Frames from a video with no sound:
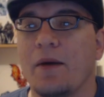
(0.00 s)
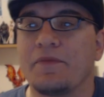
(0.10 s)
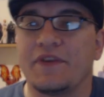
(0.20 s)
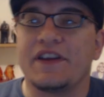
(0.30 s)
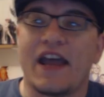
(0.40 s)

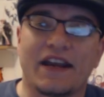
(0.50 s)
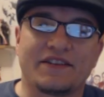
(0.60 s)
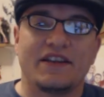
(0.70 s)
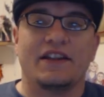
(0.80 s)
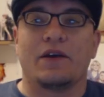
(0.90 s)
Um, the
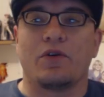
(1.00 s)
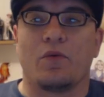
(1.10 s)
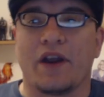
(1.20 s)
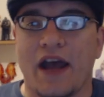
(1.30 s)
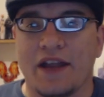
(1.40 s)
next scene that we
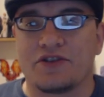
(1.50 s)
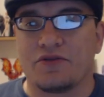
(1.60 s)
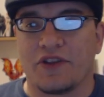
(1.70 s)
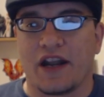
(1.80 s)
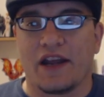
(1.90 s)
went on
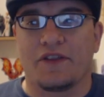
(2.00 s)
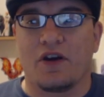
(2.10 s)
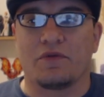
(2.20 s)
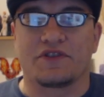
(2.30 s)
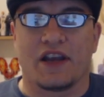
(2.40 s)
to that I
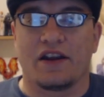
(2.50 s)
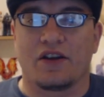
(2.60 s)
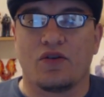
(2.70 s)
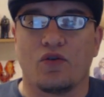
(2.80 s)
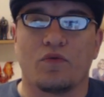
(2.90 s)
thought was kind
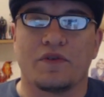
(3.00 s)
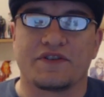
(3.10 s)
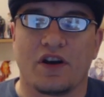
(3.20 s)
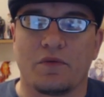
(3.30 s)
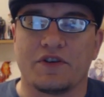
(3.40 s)
of cool
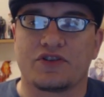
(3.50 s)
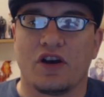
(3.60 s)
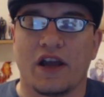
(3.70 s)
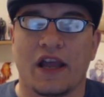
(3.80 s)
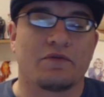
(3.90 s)
was uh, we
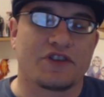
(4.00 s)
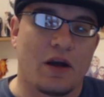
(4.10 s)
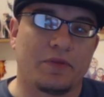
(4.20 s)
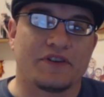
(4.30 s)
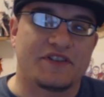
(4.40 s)
saw, and it was a
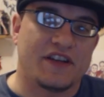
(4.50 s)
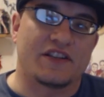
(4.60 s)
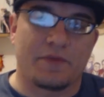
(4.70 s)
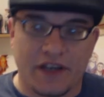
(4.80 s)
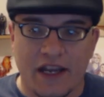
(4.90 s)
couple of
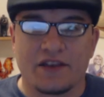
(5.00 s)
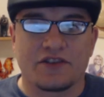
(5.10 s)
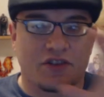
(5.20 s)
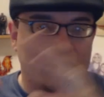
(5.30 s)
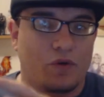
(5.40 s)
scenes, but again,
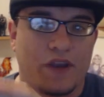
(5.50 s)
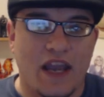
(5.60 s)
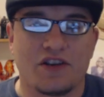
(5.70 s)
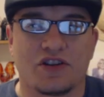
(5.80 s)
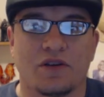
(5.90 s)
just the
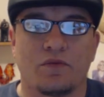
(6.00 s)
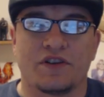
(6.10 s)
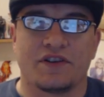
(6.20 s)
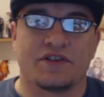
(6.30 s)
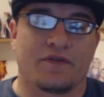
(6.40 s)
location
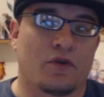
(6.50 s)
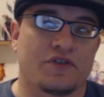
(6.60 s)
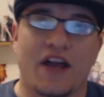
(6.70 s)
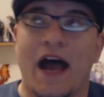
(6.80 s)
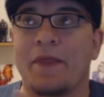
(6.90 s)
is, of
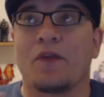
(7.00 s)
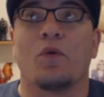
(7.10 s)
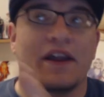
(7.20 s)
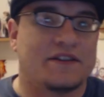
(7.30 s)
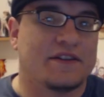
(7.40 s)
course, on the
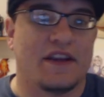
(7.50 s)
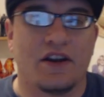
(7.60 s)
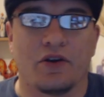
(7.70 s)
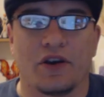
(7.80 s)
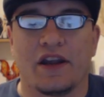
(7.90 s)
way to
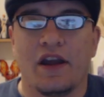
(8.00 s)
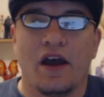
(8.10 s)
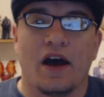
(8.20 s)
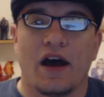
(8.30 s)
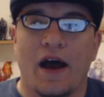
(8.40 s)
the Eyrie,
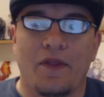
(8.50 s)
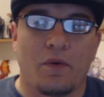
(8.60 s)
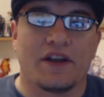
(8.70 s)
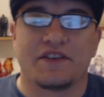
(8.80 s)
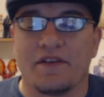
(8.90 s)
uh, on
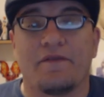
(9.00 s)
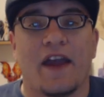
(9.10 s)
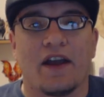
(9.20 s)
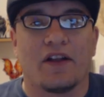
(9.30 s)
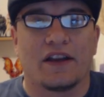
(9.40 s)
the way to the
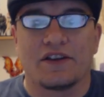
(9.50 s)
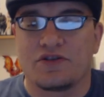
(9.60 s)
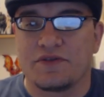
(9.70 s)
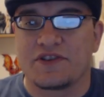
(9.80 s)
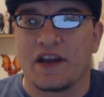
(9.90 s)
Vale, I
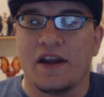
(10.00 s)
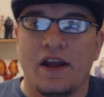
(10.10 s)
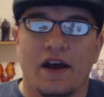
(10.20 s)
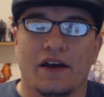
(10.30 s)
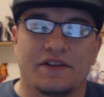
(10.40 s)
guess you would say,
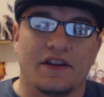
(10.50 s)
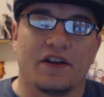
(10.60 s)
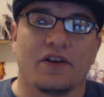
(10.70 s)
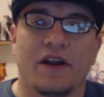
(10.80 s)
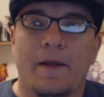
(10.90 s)
uh, to
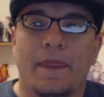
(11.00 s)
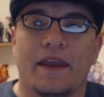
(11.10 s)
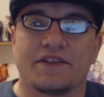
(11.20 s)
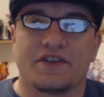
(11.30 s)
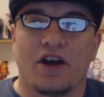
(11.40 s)
the Eyrie,
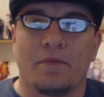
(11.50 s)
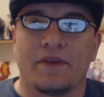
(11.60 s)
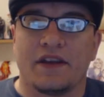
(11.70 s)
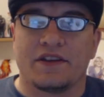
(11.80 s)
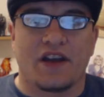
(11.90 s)
is
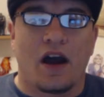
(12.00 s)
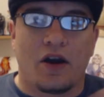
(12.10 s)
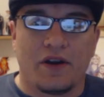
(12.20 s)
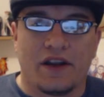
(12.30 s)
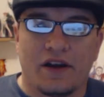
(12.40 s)
um, is
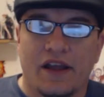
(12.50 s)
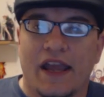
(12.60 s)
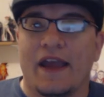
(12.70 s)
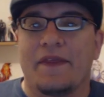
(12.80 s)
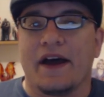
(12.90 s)
Arya
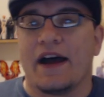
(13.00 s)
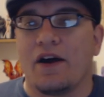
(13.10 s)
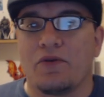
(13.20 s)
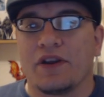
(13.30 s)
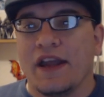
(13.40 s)
and the
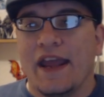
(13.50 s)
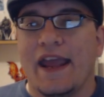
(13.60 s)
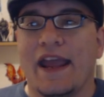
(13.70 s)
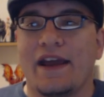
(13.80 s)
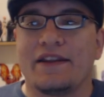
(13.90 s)
Hound.
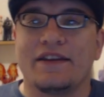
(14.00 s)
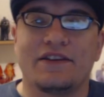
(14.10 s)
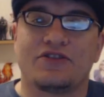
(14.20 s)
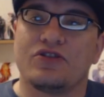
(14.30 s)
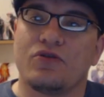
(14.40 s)
And
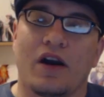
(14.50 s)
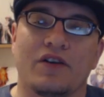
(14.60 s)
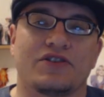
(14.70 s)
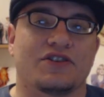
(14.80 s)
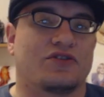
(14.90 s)
these two
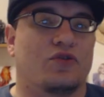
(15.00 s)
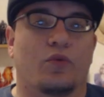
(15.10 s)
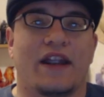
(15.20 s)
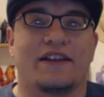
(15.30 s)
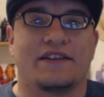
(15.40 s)
are just
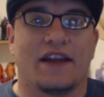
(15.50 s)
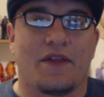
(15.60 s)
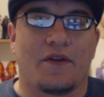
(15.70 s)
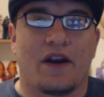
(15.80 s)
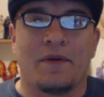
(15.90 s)
great
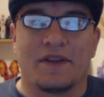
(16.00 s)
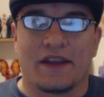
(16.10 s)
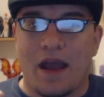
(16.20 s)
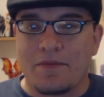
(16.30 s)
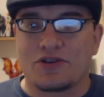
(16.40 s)
together. I mean,
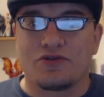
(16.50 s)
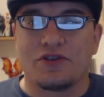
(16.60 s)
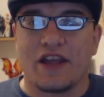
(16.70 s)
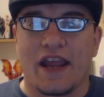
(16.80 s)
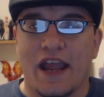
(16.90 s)
the
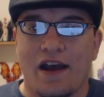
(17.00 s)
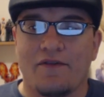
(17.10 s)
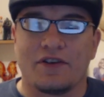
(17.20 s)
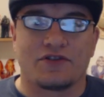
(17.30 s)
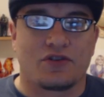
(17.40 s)
chemistry they
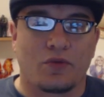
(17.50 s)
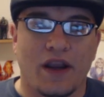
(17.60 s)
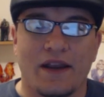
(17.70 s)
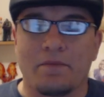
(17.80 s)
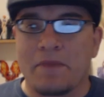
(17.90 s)
have is
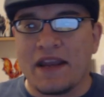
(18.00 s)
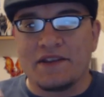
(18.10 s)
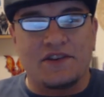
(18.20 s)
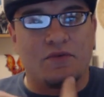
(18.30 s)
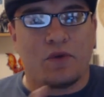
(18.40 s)
great.
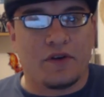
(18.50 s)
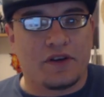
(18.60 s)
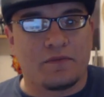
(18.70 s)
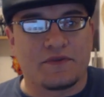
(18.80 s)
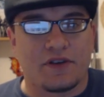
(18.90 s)
Maisie
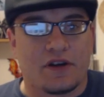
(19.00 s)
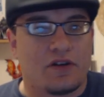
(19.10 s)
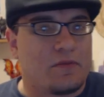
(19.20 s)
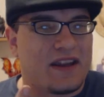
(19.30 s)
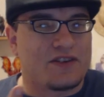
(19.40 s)
Williams,
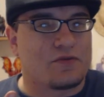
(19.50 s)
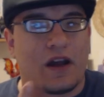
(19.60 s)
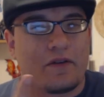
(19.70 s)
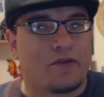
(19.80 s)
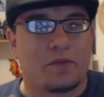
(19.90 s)
uh, or Maze,
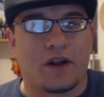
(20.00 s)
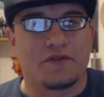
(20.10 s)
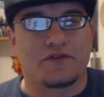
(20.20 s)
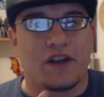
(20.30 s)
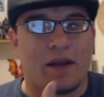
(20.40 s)
however you
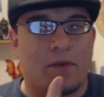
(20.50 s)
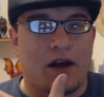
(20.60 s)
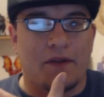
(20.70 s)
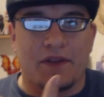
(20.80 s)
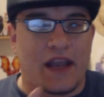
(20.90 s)
pronounce her name,
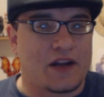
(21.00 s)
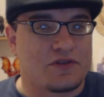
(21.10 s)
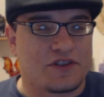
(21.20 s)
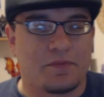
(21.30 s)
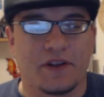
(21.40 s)
uh, the
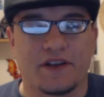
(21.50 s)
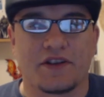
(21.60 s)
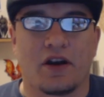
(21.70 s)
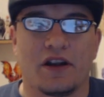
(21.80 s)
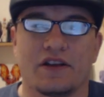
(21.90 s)
actress that
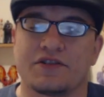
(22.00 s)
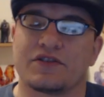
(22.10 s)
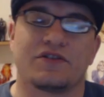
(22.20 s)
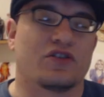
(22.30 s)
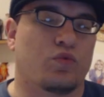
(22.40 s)
plays Arya, is
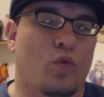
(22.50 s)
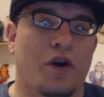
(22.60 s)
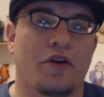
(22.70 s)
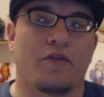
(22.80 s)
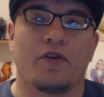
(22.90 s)
just just
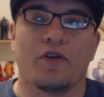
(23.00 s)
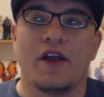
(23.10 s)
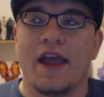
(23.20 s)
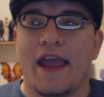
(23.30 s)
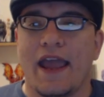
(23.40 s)

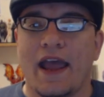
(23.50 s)
wonderful.